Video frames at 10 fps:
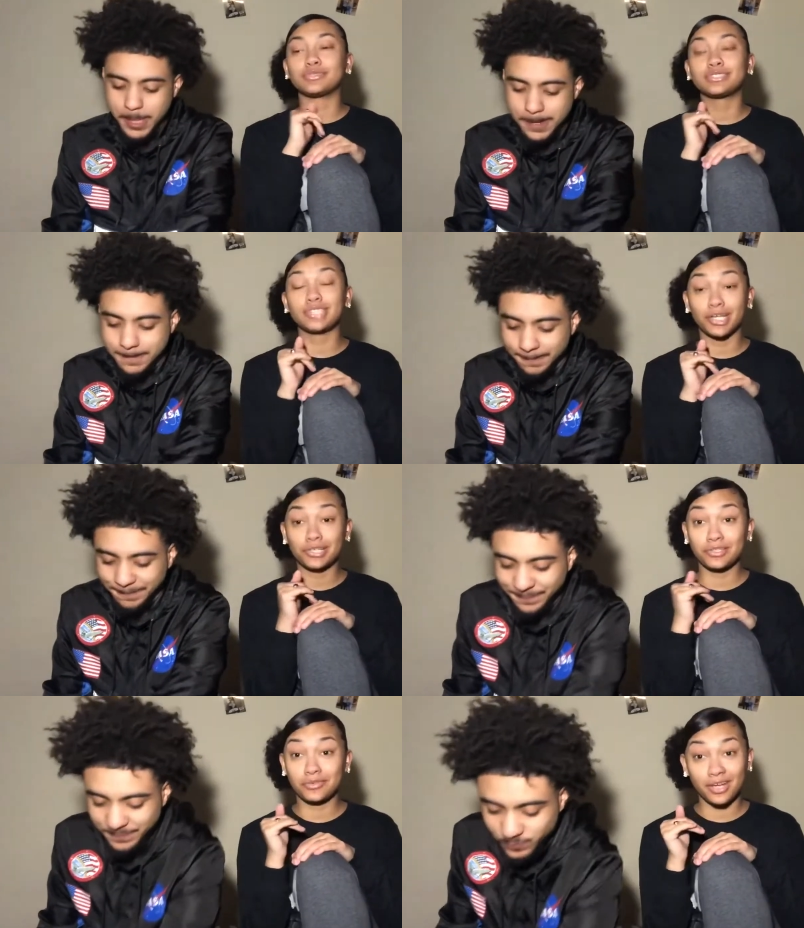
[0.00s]
Speaker 1: was turned
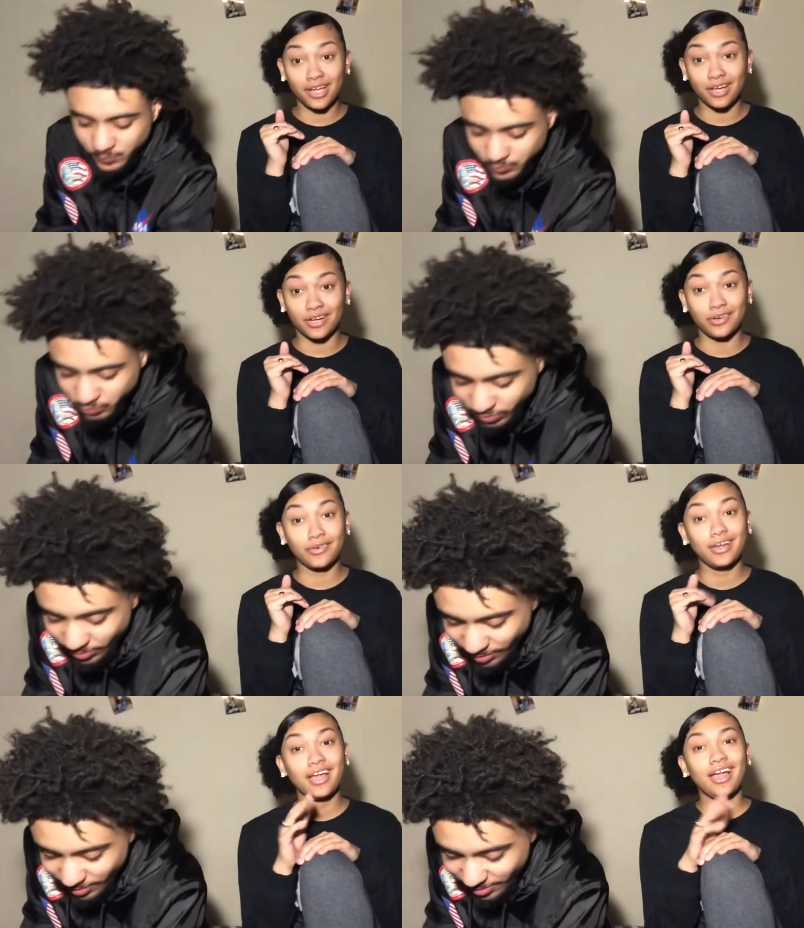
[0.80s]
around.
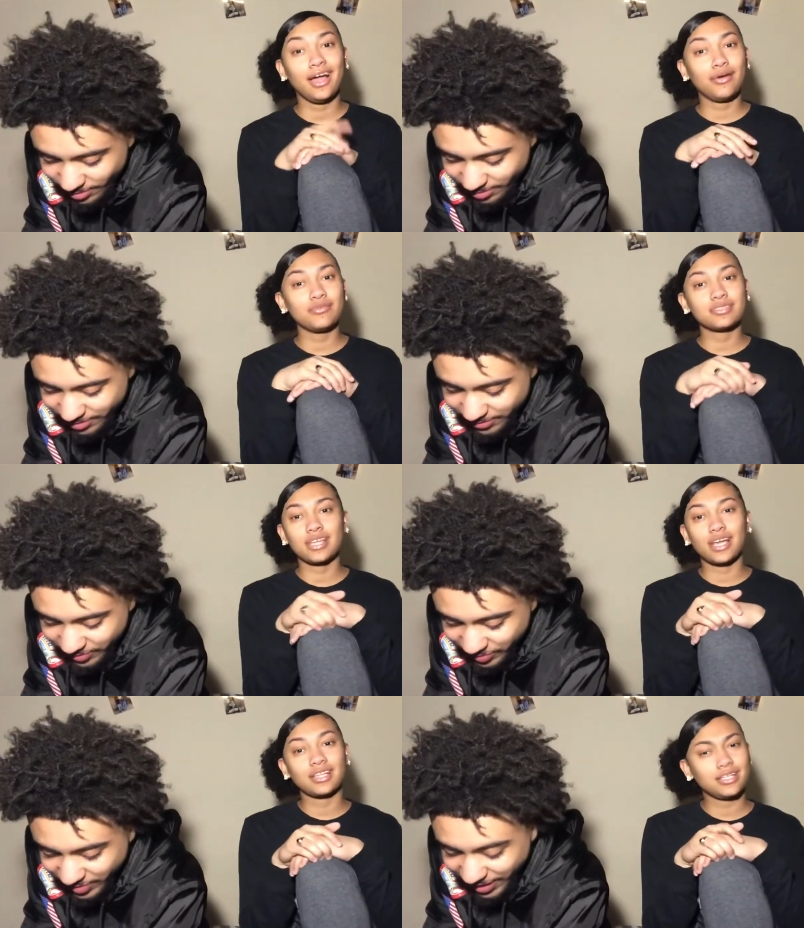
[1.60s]
I was
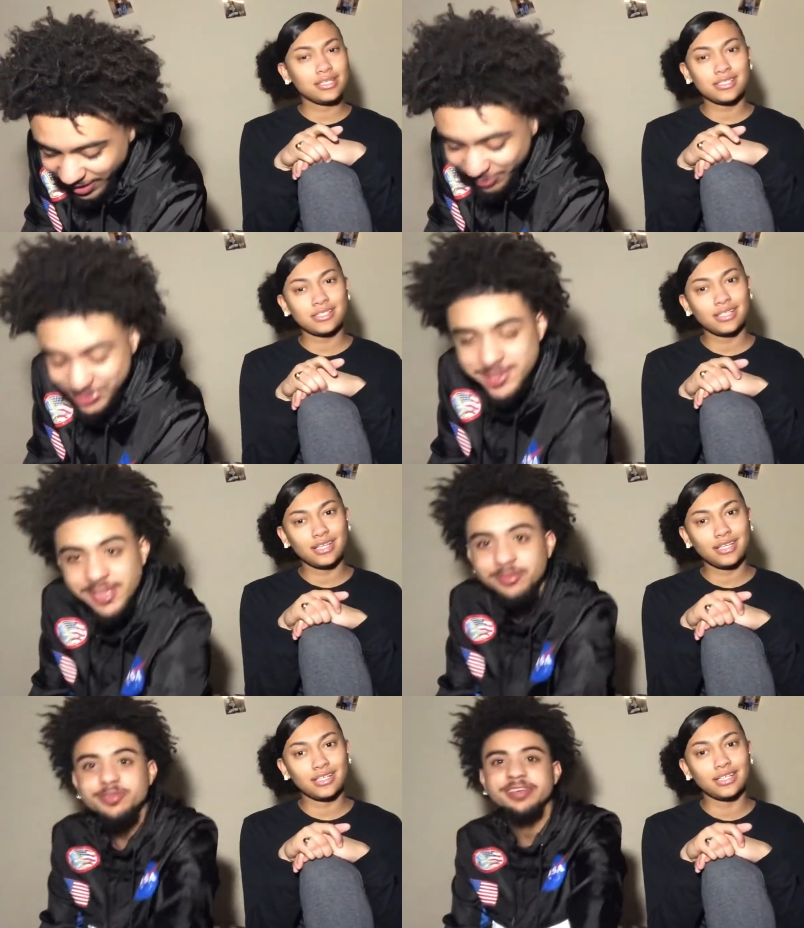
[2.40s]
like, this I was nigga,
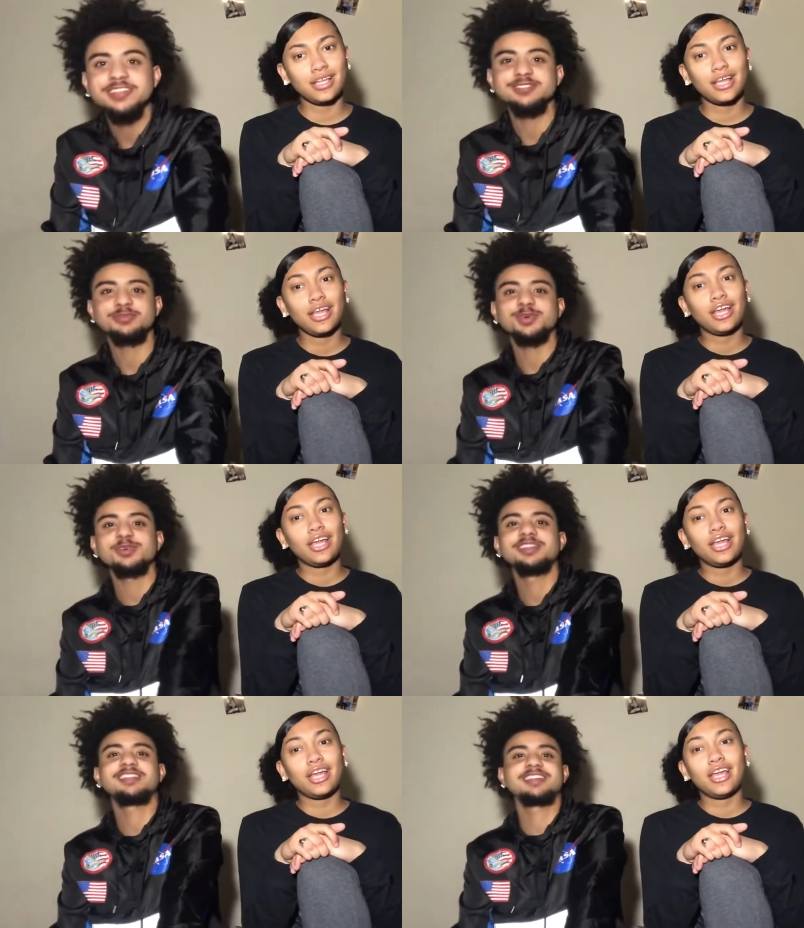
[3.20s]
never facing forward
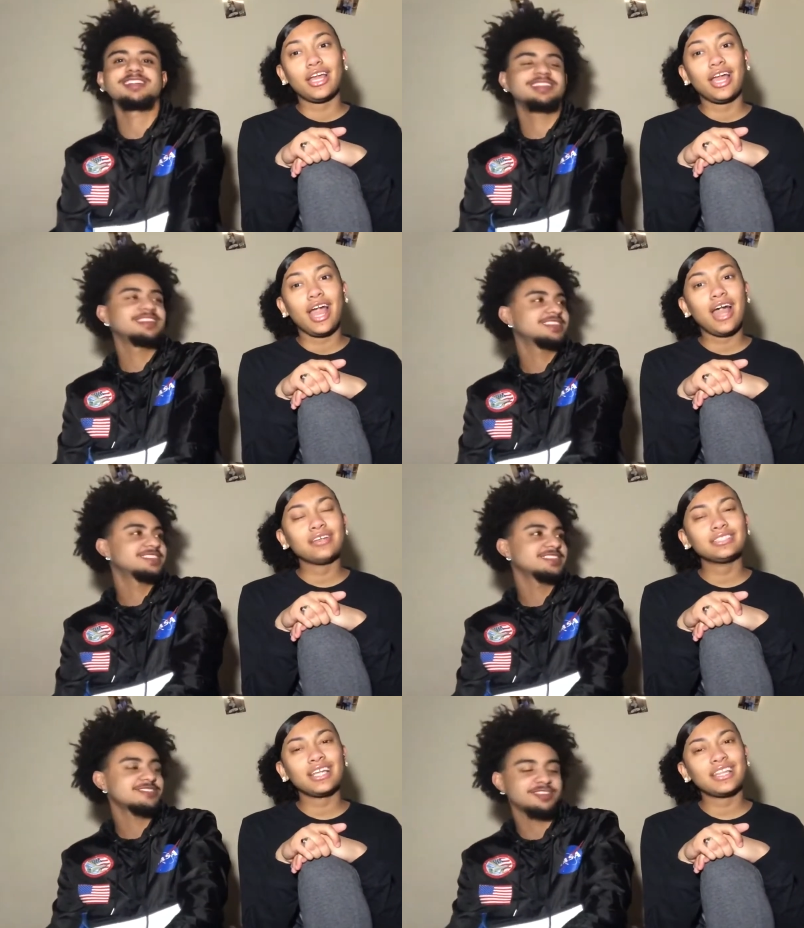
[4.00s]
in that clip. I was That's
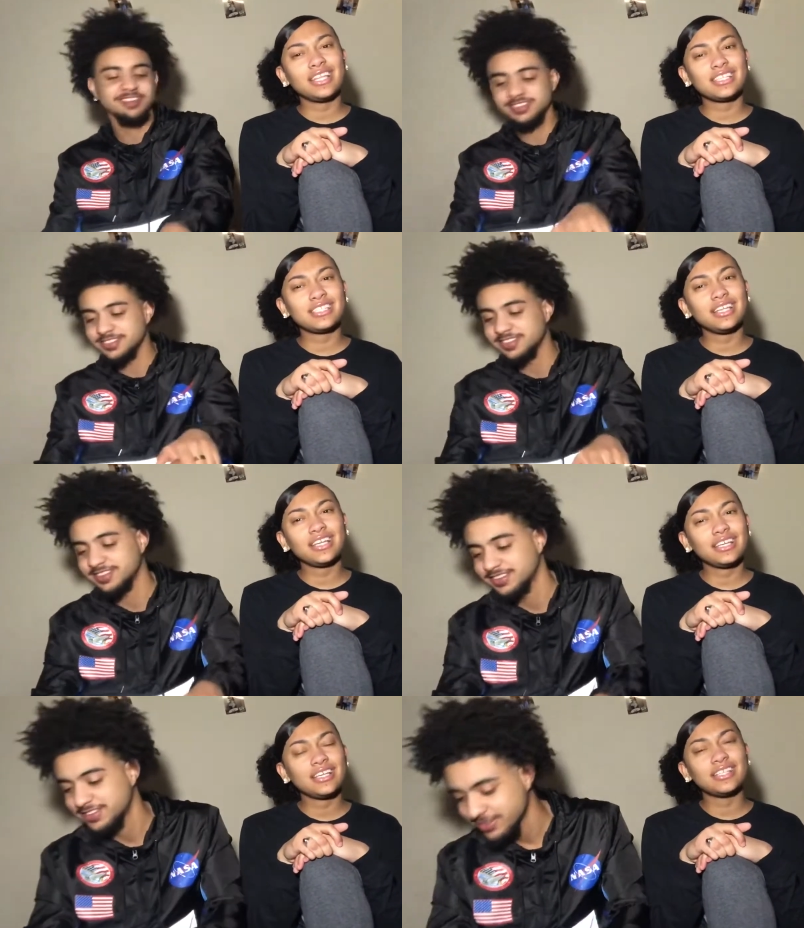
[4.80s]
like, crazy. this
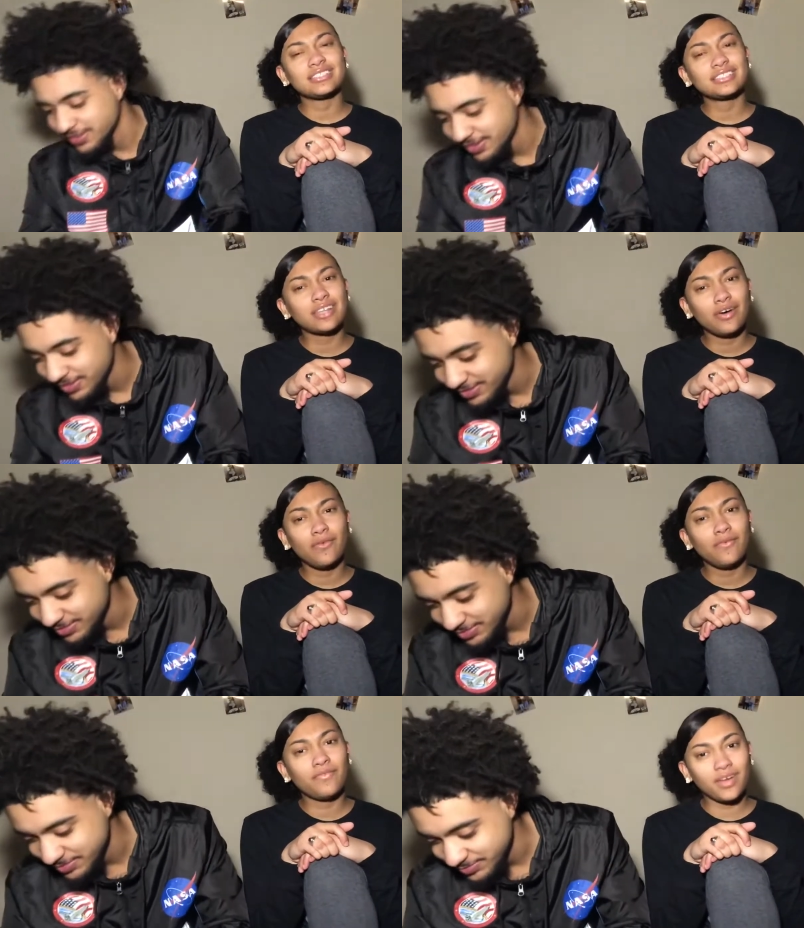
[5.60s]
nigga is so
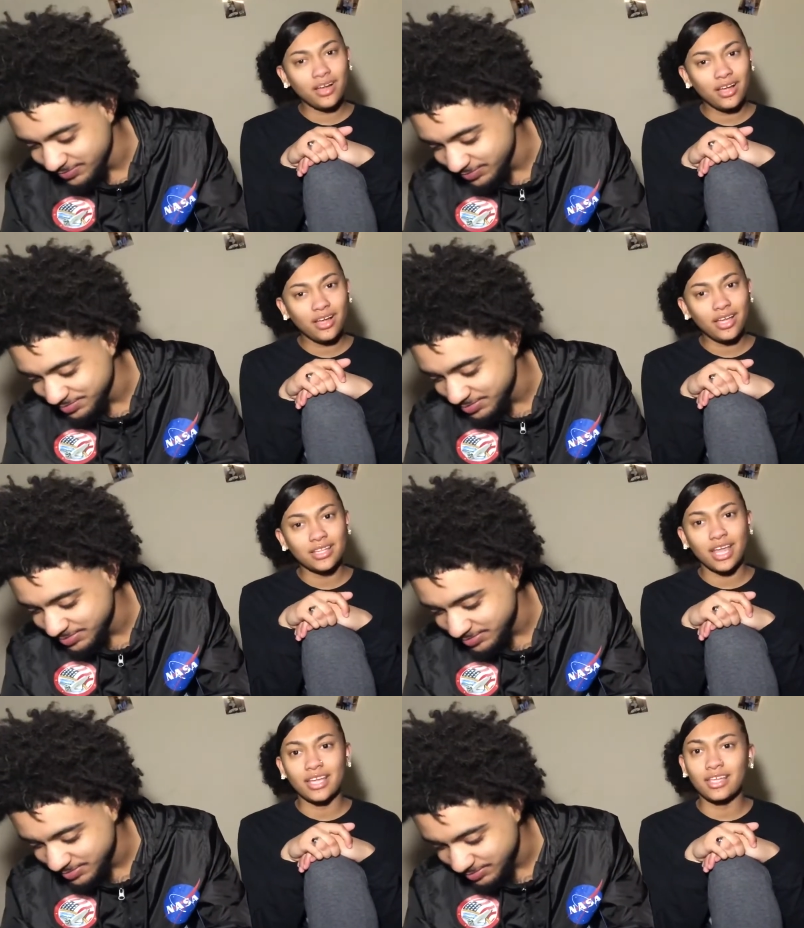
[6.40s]
fine.
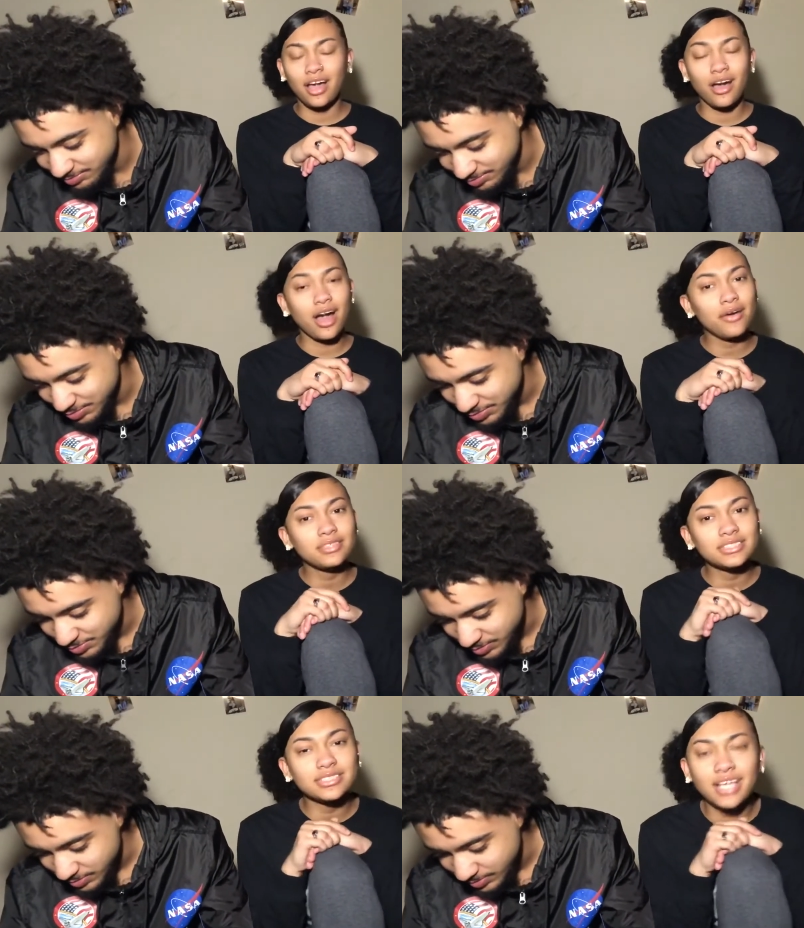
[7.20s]
Like, y'all, I was
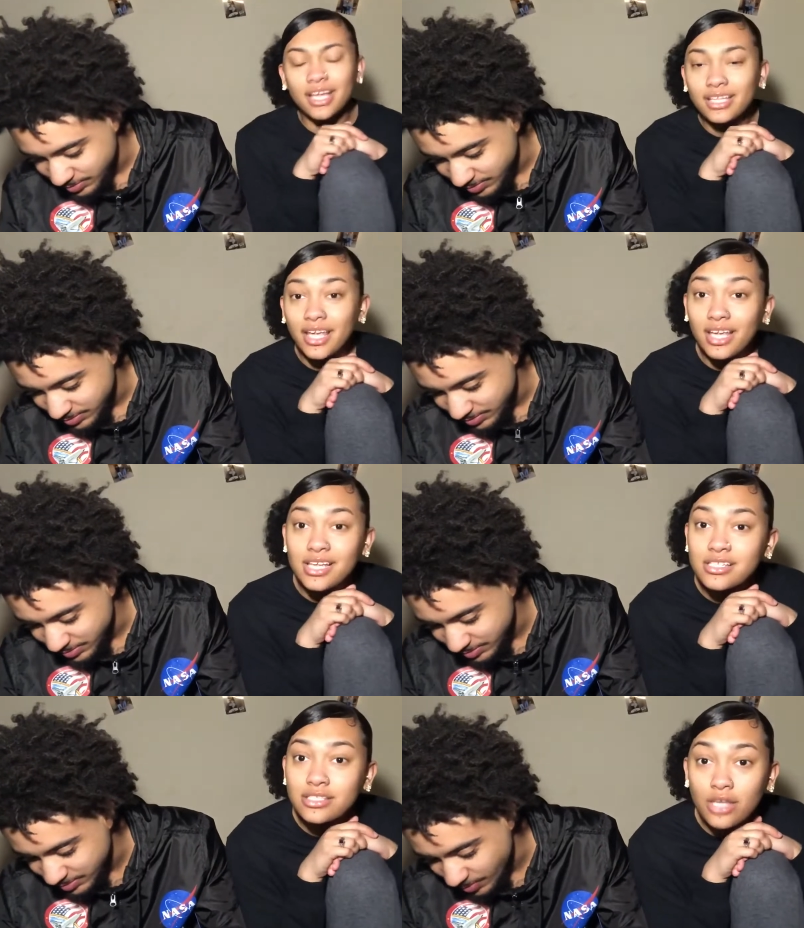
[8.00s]
just like, he
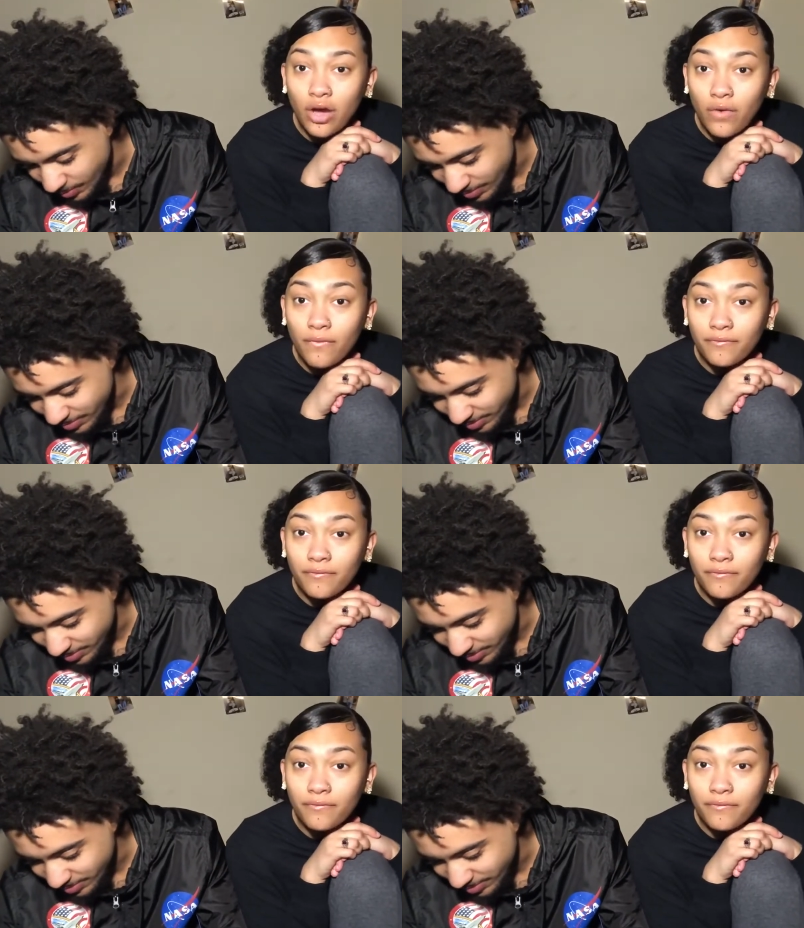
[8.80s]
is so